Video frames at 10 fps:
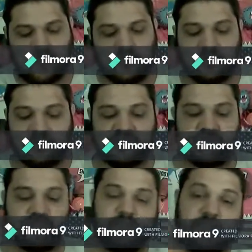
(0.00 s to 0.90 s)
This is
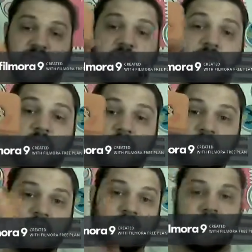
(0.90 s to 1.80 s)
just Play-Doh.
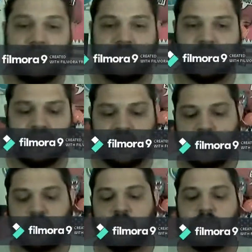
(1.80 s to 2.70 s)
And
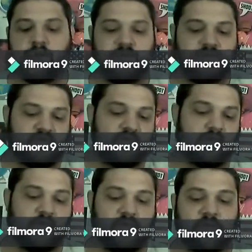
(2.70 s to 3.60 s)
you got this for like
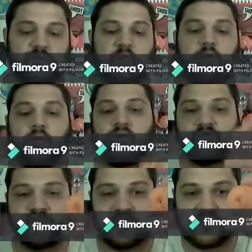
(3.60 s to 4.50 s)
a quarter,
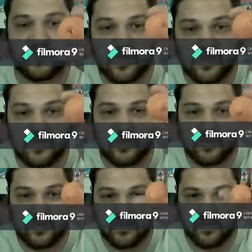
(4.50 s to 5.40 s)
50 cents.
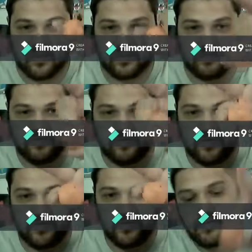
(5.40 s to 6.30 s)
That's a
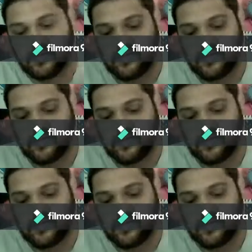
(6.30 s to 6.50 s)
sphere.